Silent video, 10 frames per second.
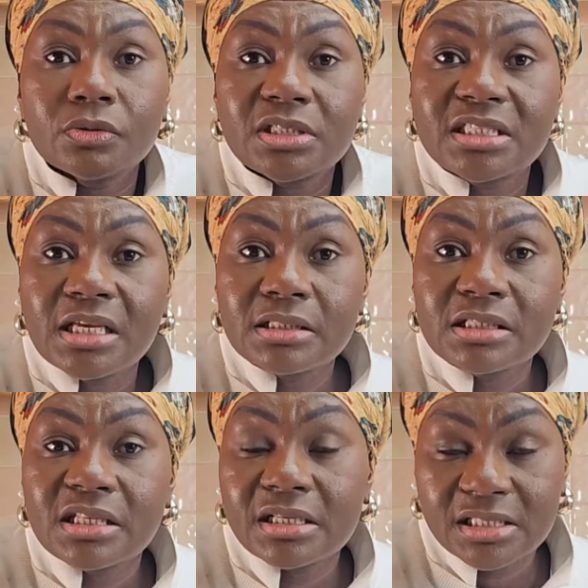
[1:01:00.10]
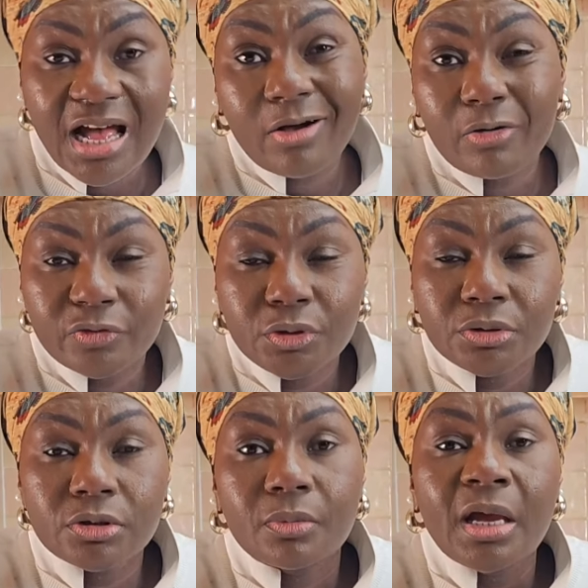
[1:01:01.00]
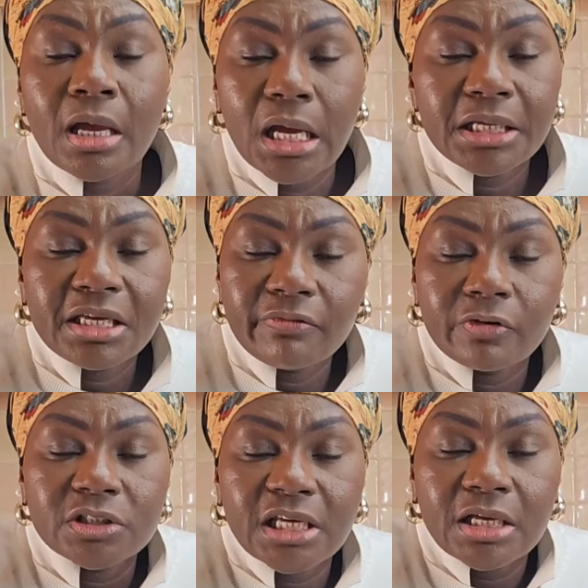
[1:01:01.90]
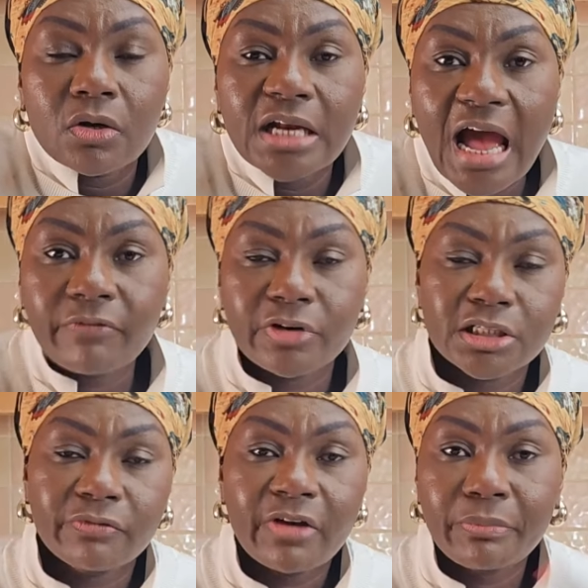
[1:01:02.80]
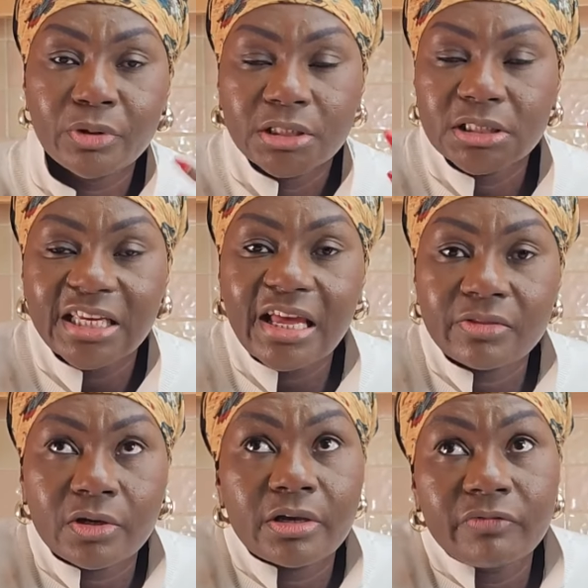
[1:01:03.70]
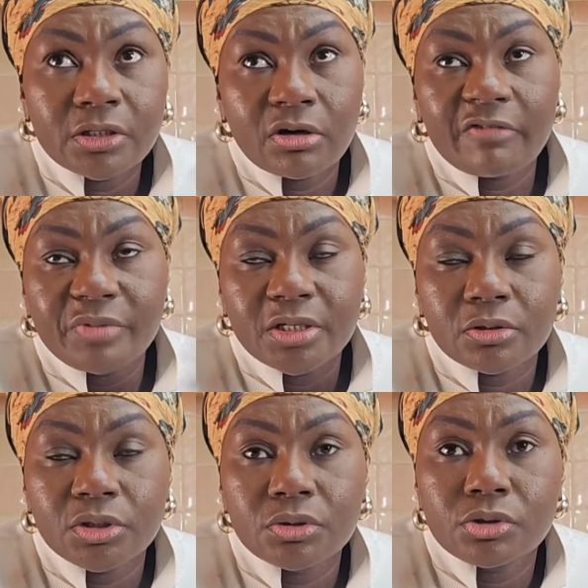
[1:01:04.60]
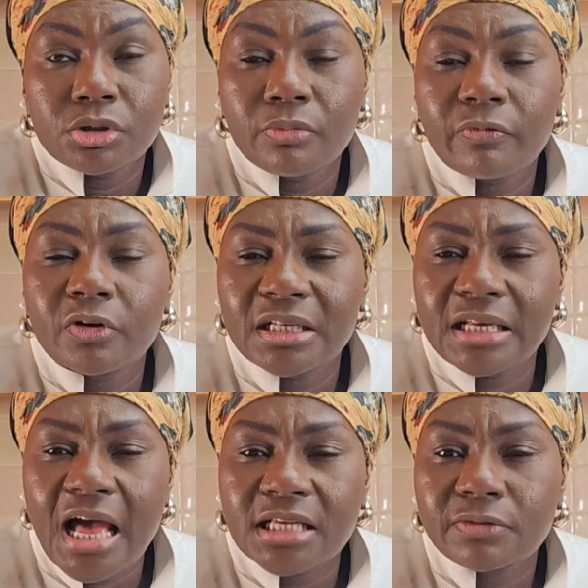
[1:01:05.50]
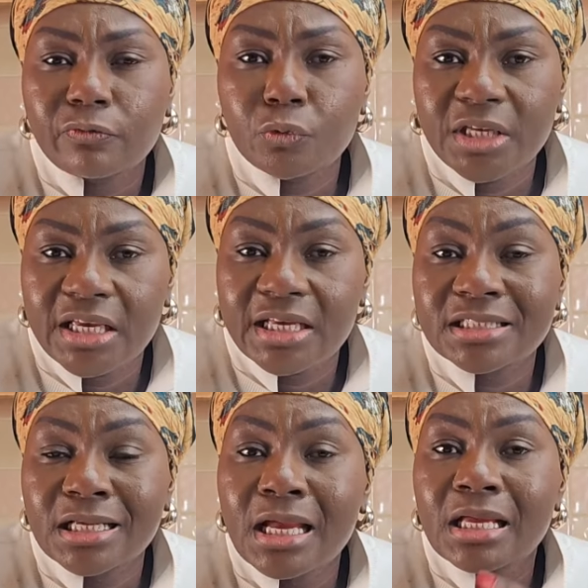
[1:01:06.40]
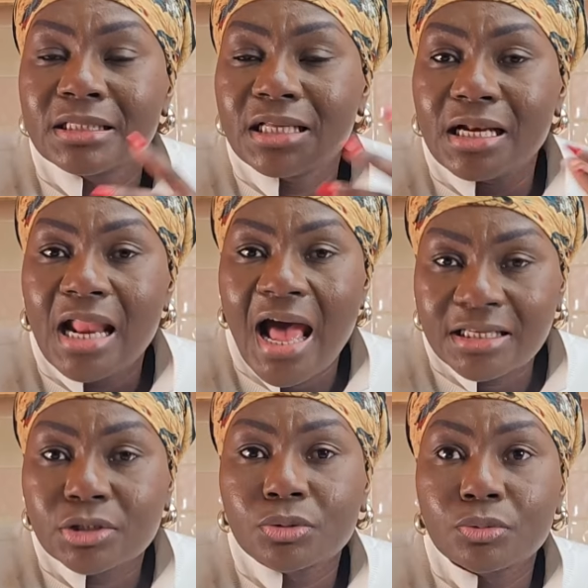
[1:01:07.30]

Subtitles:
since the start of YouTube. And give or take, on average, if I put it together, even though I've been on YouTube for the last 4 years, the last